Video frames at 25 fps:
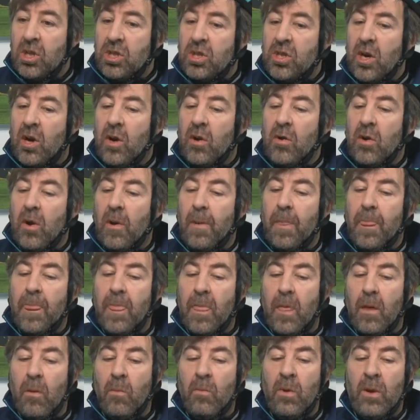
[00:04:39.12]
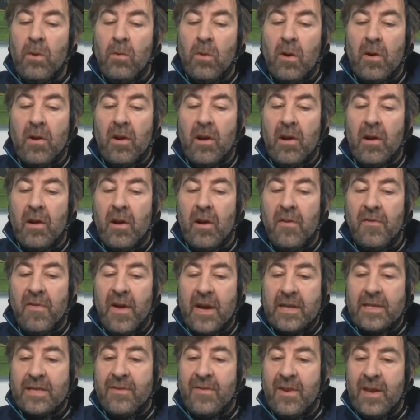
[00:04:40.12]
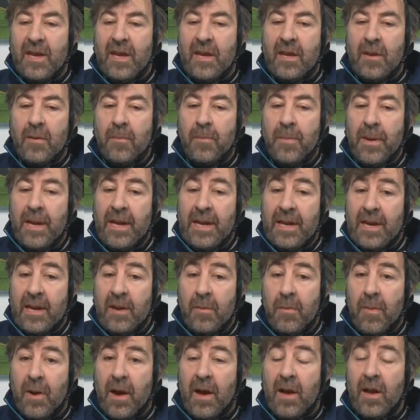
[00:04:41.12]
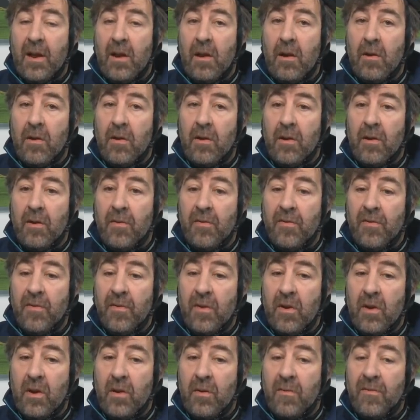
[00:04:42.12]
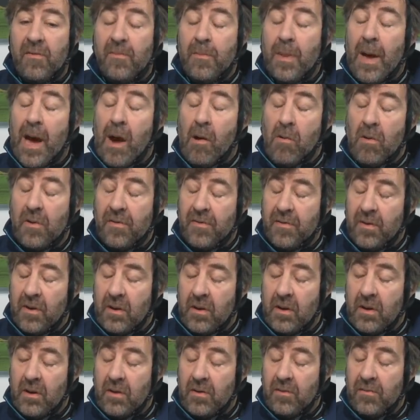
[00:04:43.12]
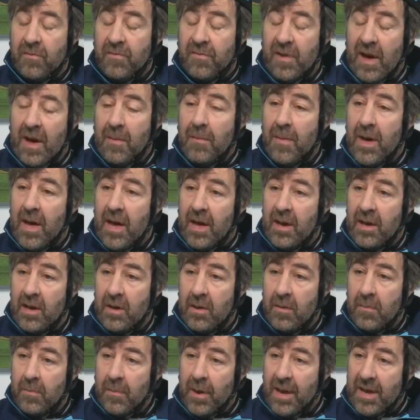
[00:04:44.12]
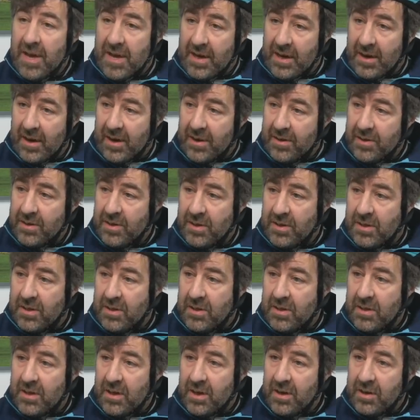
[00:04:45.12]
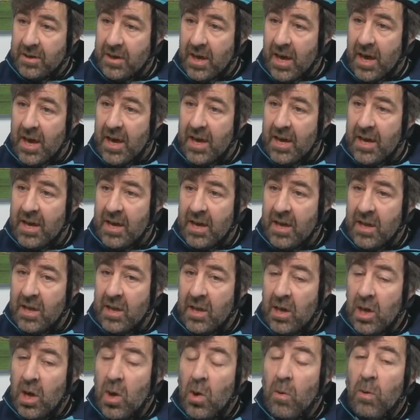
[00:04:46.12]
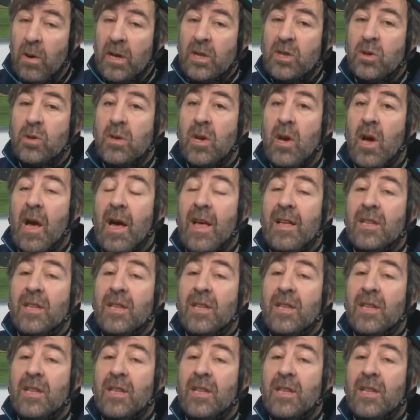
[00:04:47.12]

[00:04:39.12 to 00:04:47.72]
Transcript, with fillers: So we were effectively beaten by a load of powerful fat men by England. Mm-hmm. Okay. Mm-hmm which